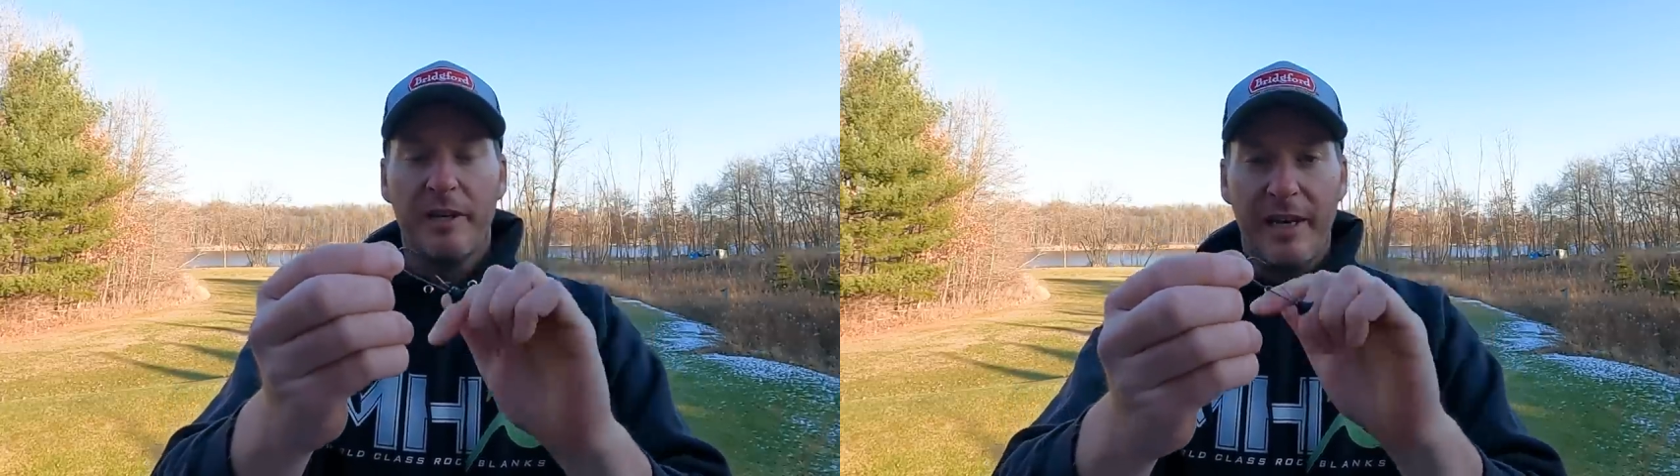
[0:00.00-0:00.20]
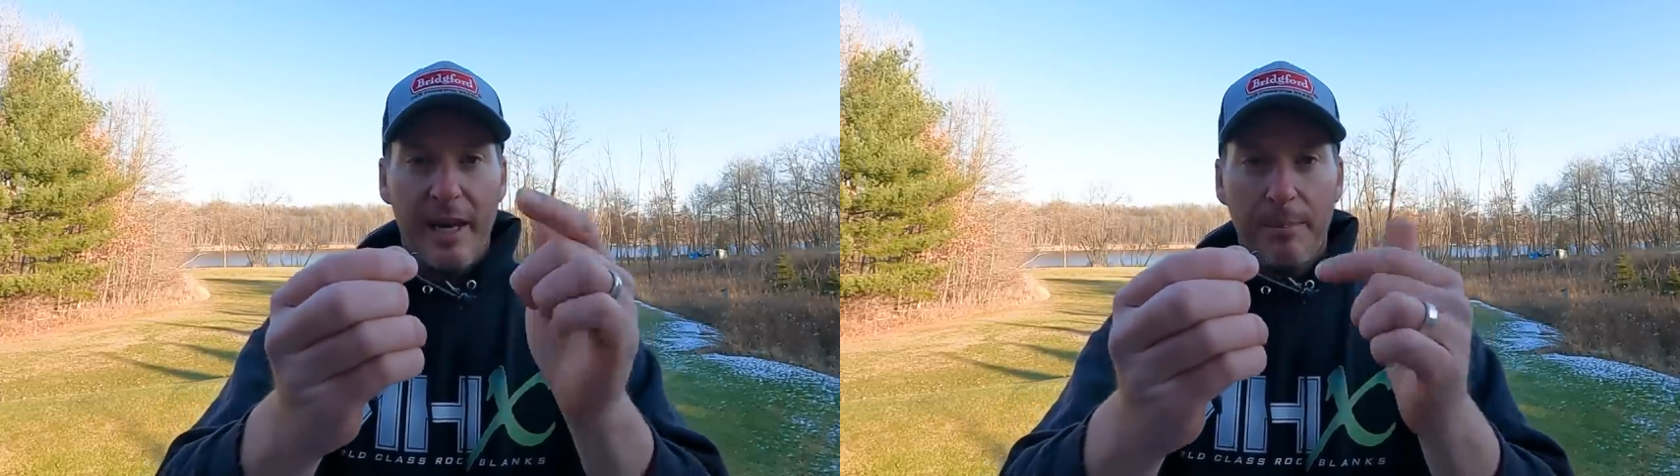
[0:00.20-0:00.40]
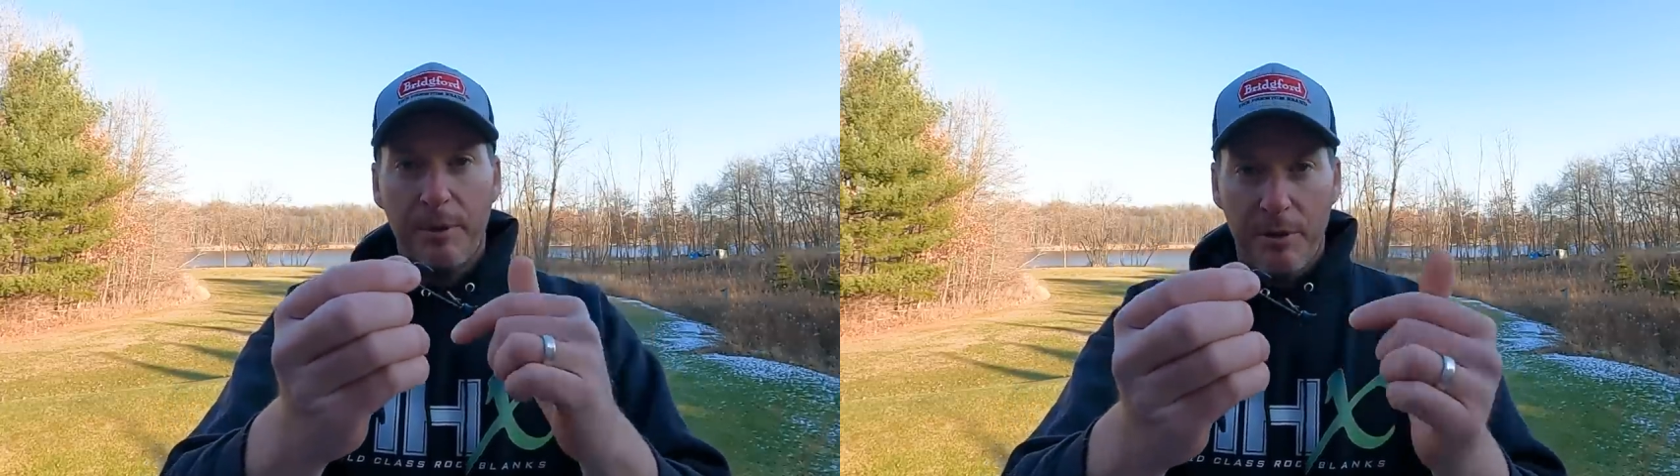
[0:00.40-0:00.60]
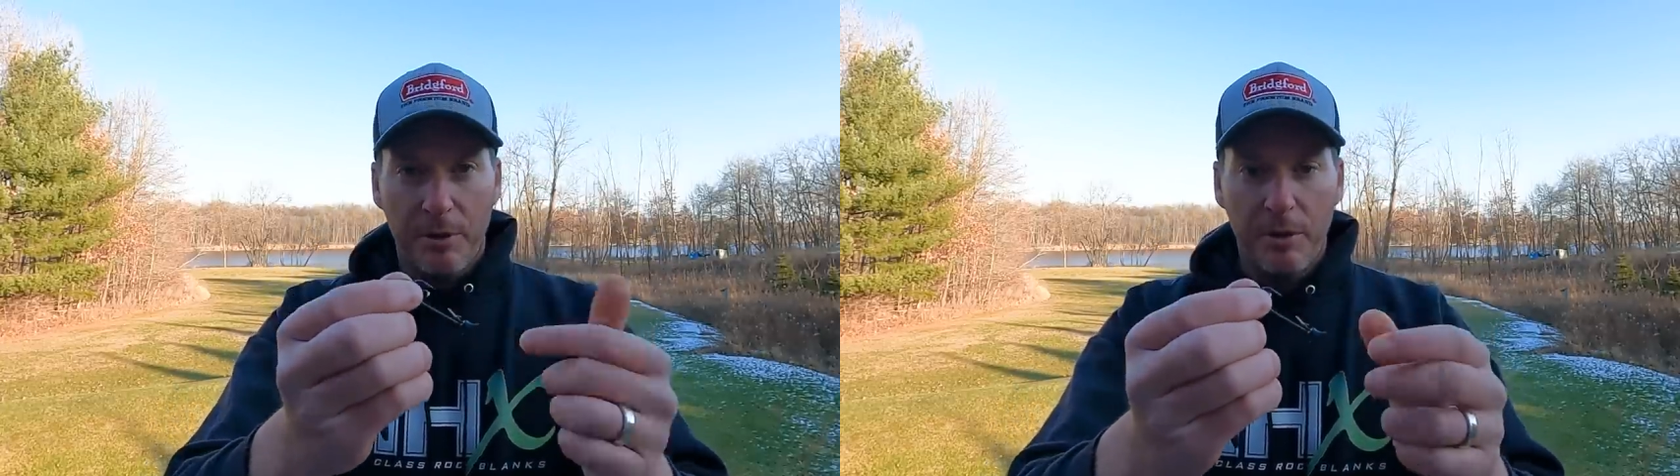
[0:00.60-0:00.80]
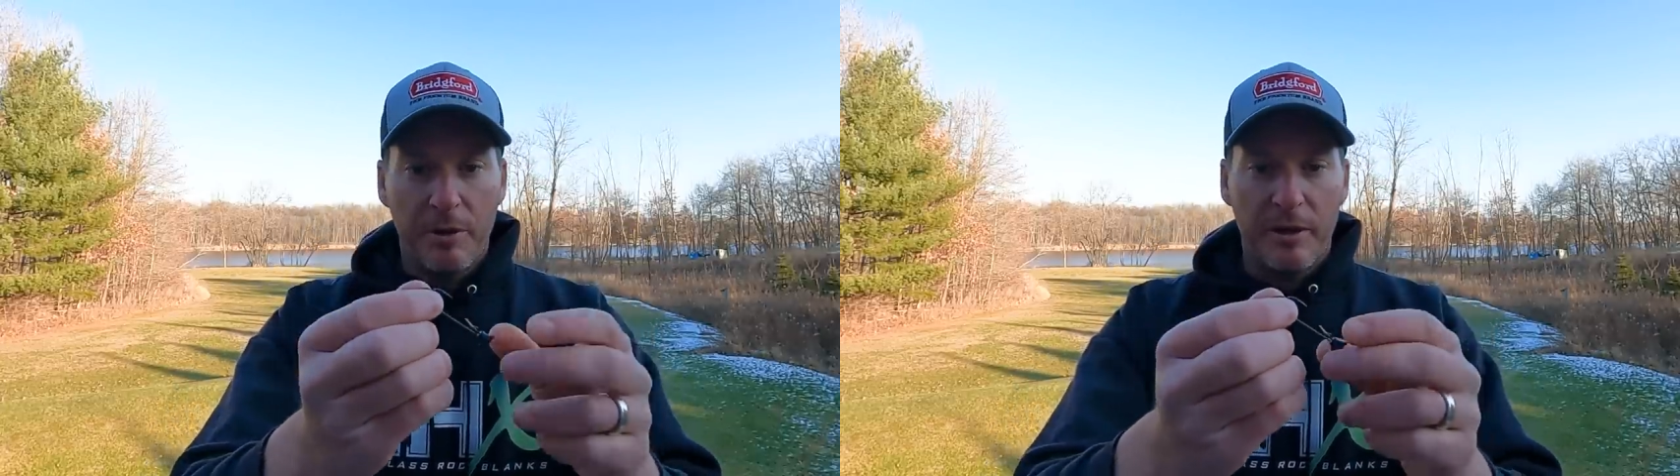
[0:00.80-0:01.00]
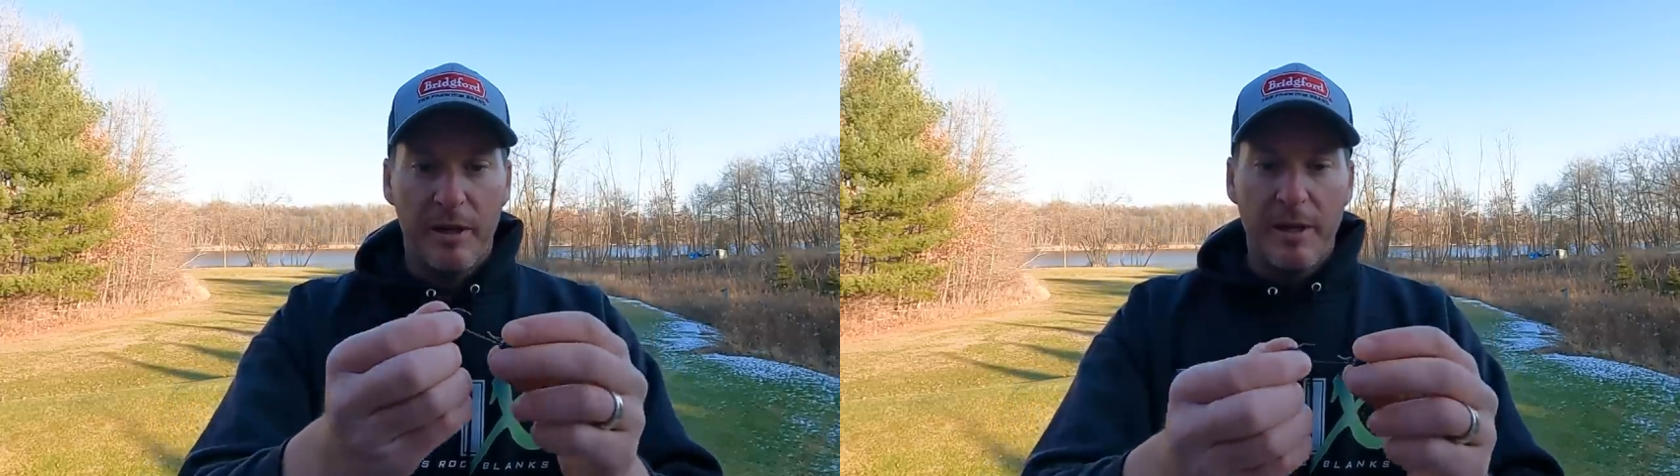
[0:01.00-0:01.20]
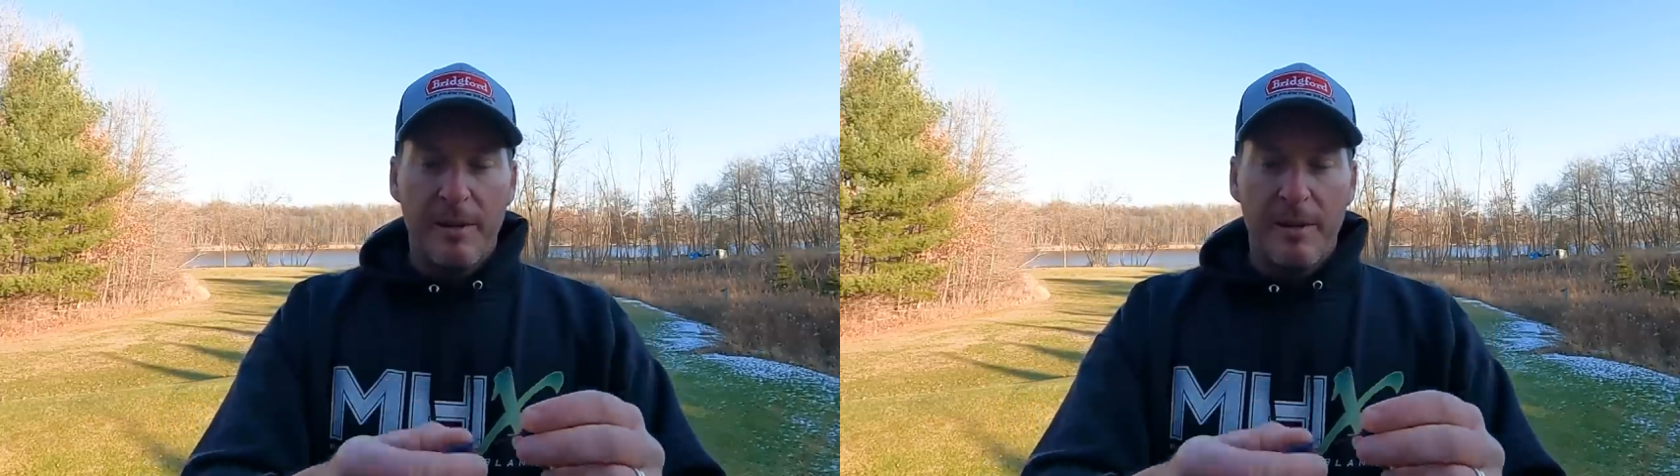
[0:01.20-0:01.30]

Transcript: gap of the hook.